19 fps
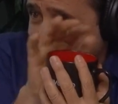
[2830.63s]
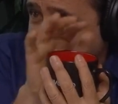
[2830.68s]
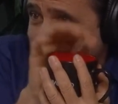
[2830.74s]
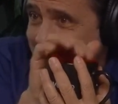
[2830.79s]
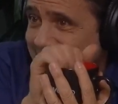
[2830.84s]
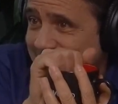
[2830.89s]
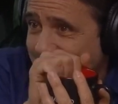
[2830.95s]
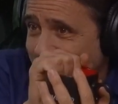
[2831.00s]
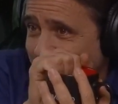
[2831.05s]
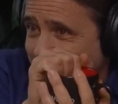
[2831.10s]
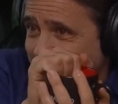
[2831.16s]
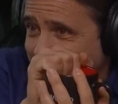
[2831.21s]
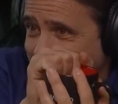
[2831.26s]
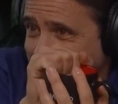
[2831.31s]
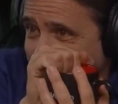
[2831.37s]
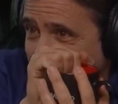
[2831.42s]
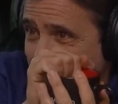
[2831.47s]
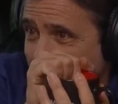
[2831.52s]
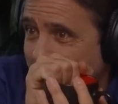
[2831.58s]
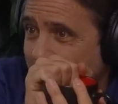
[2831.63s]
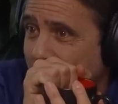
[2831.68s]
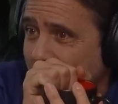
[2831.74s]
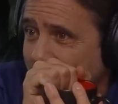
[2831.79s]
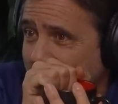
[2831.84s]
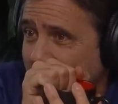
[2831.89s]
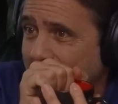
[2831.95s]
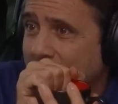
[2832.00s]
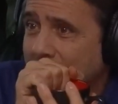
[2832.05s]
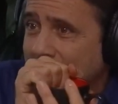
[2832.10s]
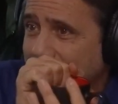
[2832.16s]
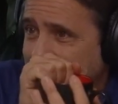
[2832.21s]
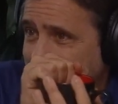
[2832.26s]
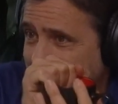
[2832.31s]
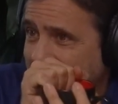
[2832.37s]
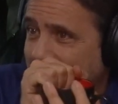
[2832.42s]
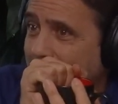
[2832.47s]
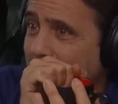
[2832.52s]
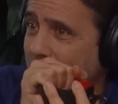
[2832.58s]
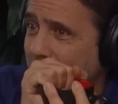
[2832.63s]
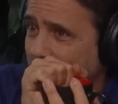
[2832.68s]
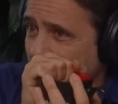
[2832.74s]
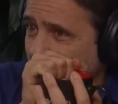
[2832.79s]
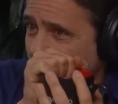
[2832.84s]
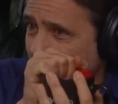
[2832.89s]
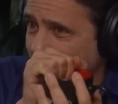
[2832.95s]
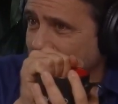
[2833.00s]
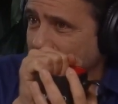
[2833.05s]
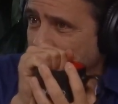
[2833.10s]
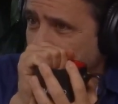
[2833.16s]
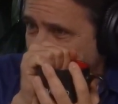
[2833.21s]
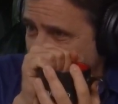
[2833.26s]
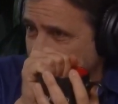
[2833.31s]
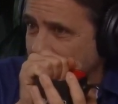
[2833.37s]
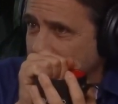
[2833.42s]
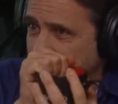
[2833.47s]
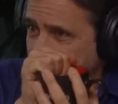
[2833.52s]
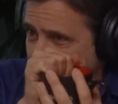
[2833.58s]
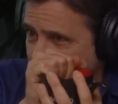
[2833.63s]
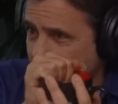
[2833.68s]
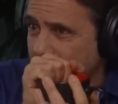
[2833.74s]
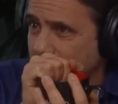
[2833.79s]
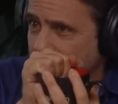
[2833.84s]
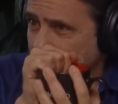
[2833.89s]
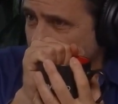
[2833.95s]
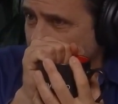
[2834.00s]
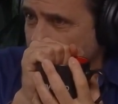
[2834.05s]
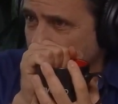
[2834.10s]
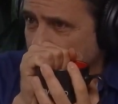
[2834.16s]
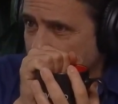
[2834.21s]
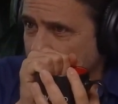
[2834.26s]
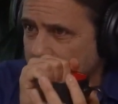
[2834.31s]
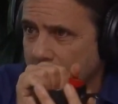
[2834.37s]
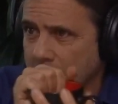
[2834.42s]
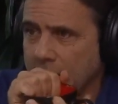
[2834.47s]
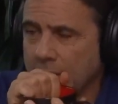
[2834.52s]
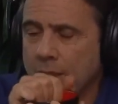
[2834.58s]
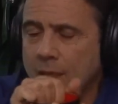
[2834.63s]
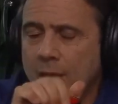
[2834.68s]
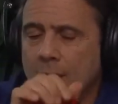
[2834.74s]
That stimulus, that memory, that creates your experience over and over again.